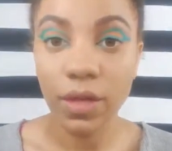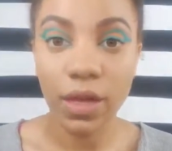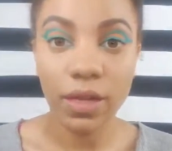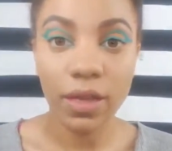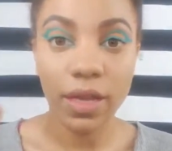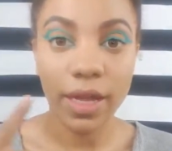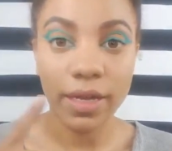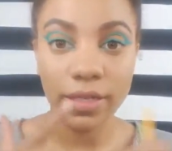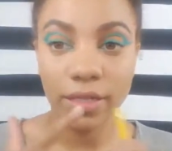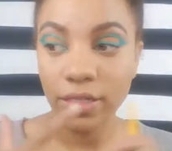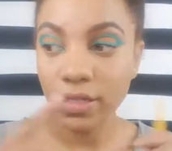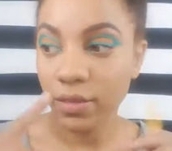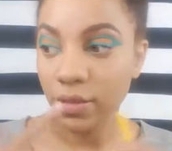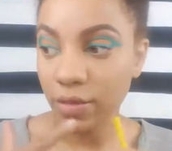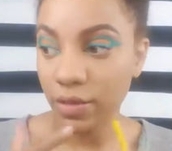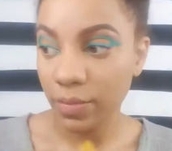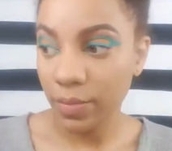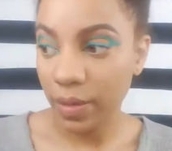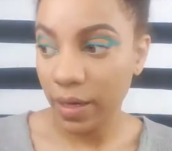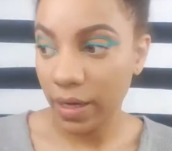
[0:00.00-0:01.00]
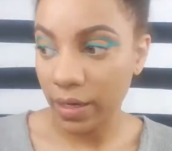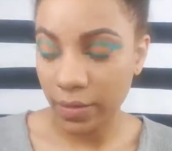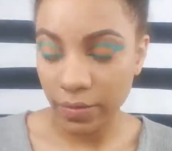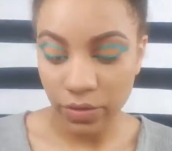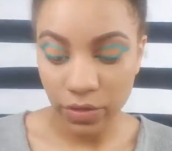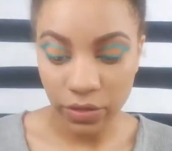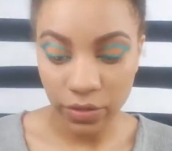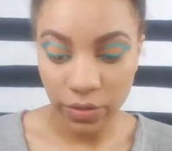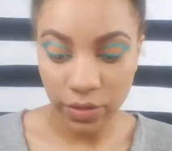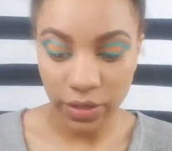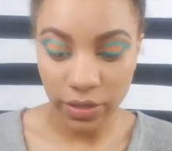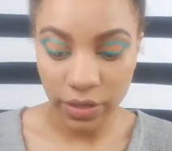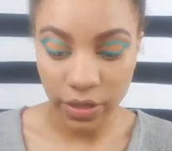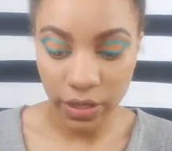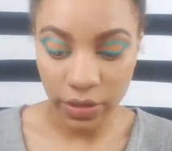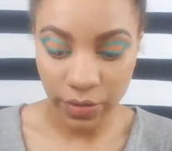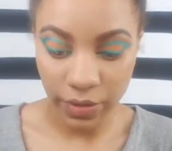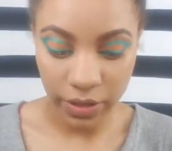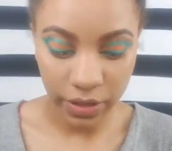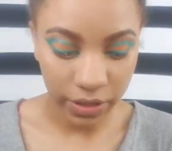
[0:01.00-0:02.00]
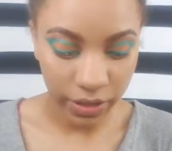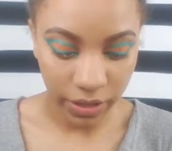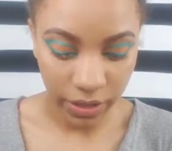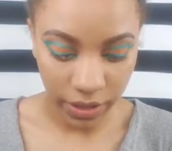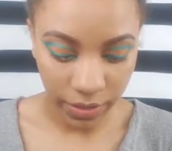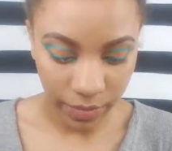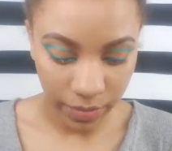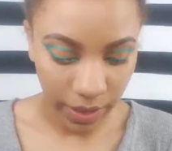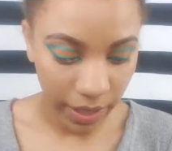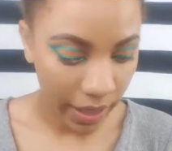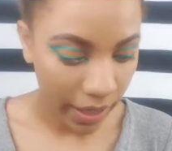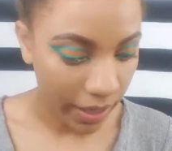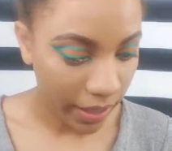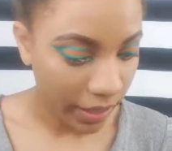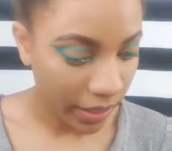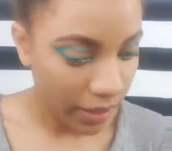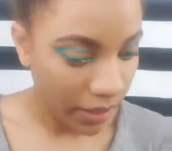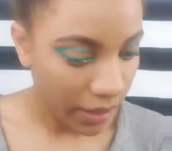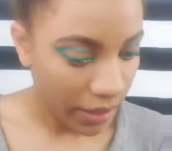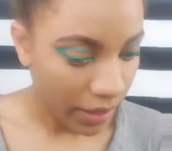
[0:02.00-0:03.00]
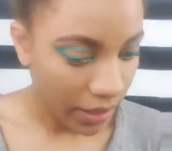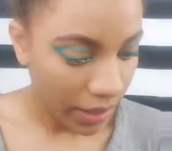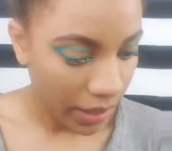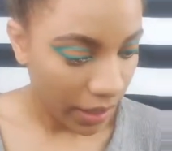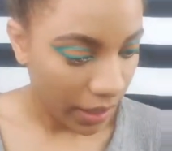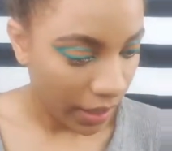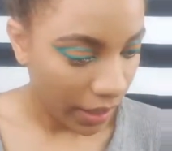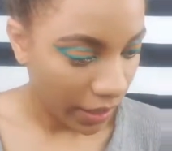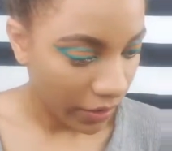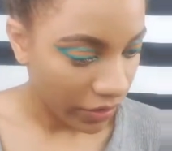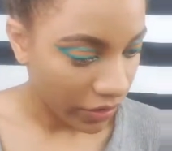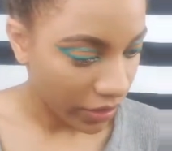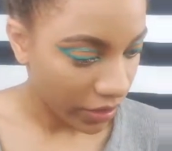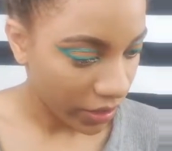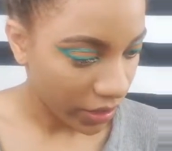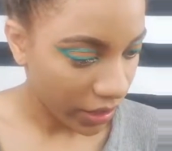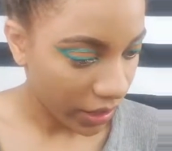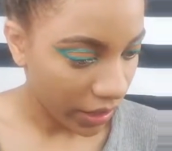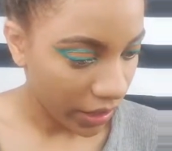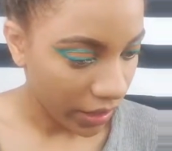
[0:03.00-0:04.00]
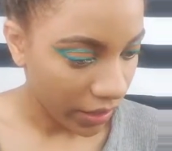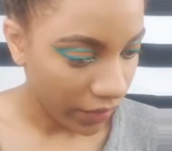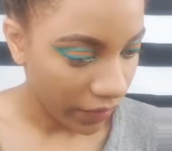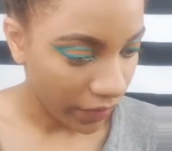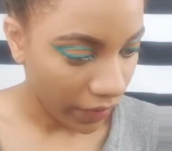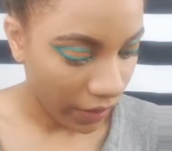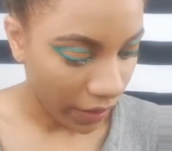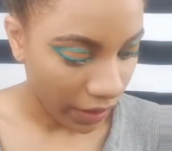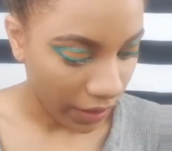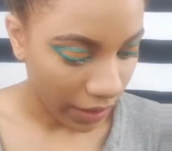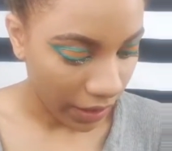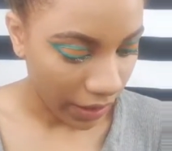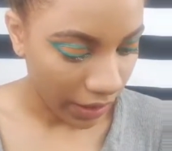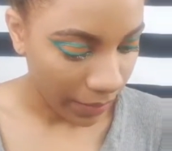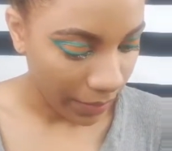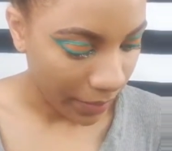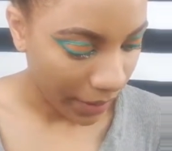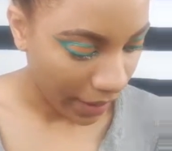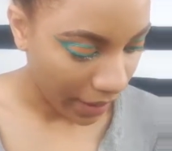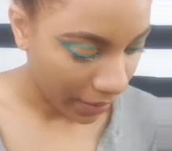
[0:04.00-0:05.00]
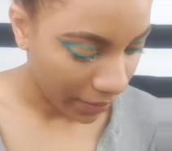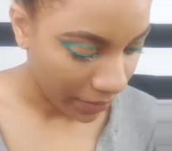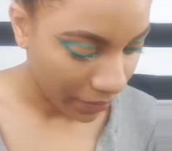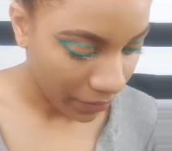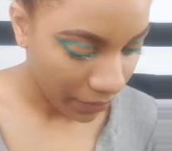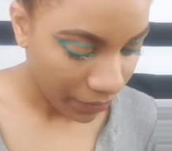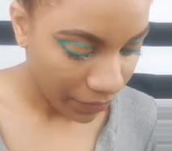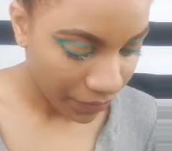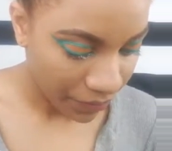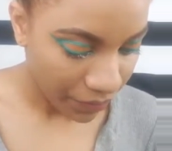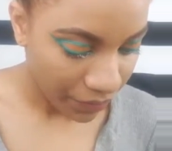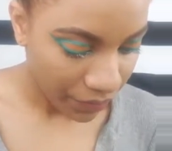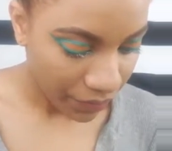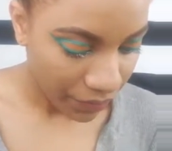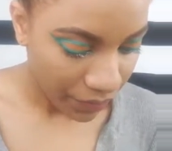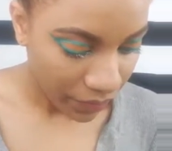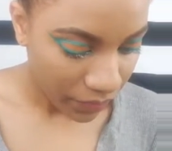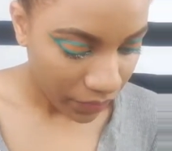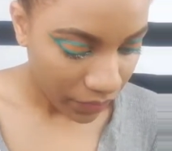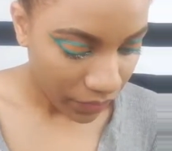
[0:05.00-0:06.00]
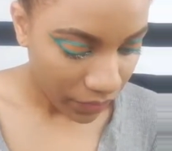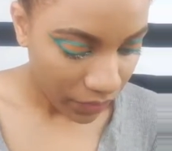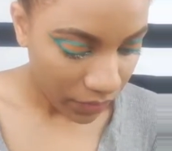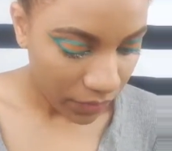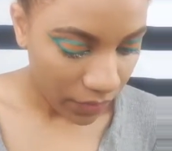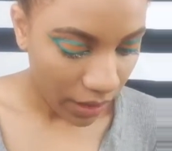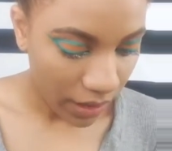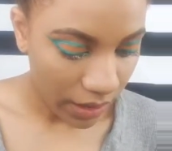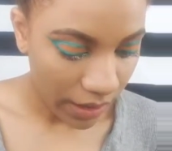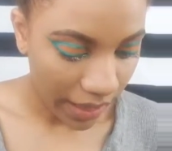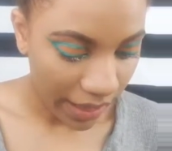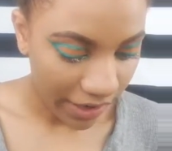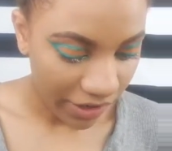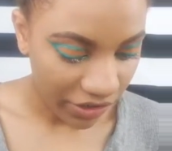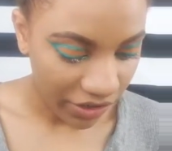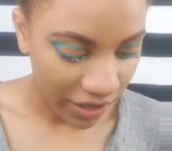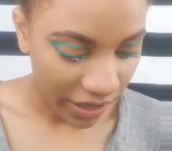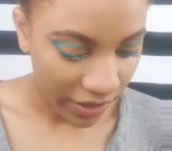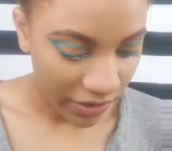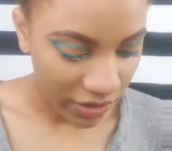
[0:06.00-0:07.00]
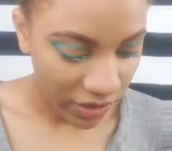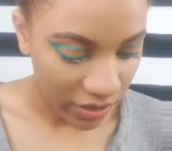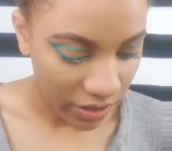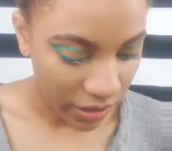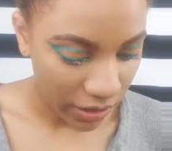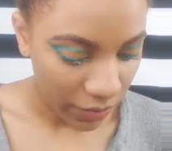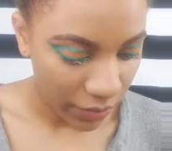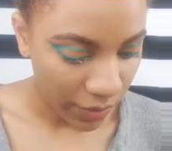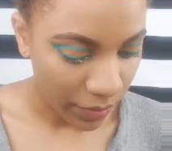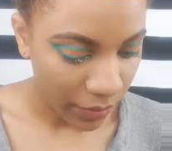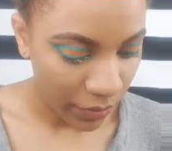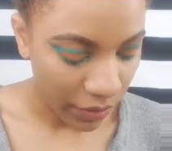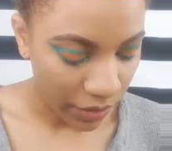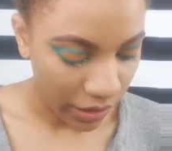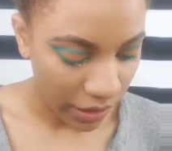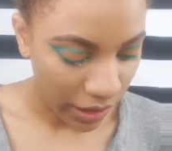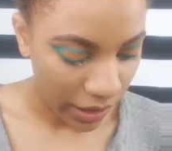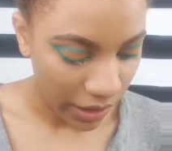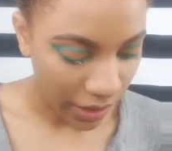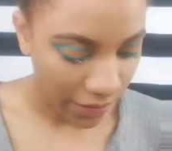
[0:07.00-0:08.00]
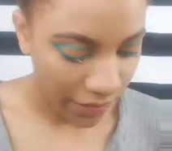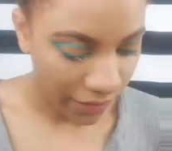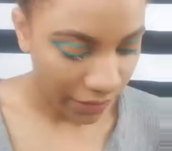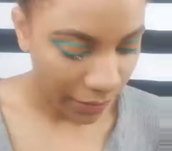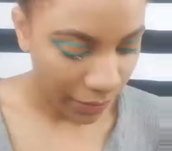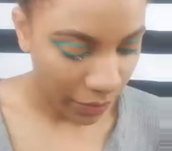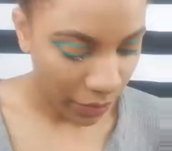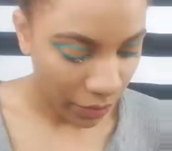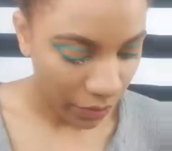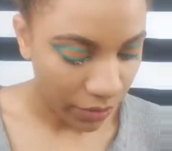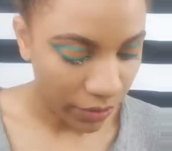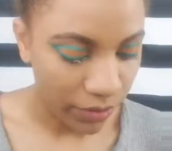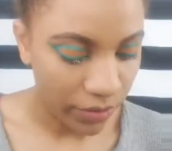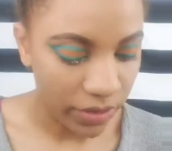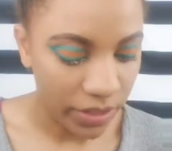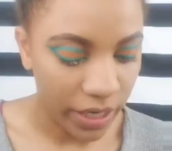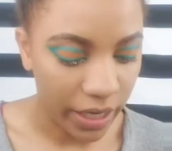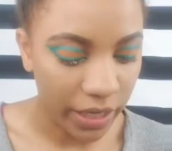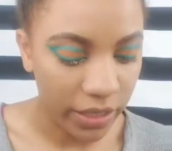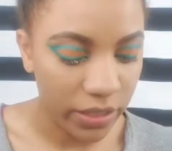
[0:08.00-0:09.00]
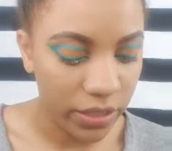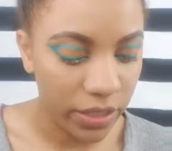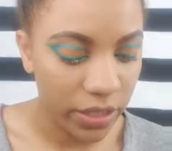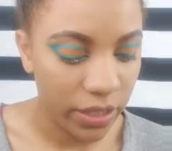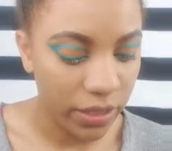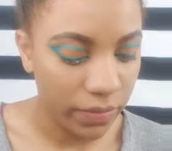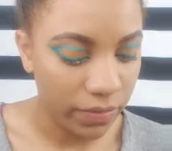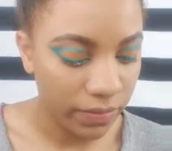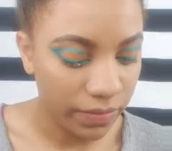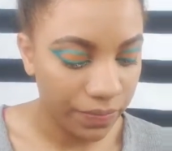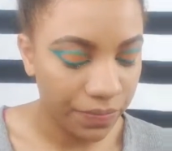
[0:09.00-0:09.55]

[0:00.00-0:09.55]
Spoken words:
I like this on the bottom too, and I think we're going to come back and just give our bottom lash line just a little bit more love from Cocoa Taxi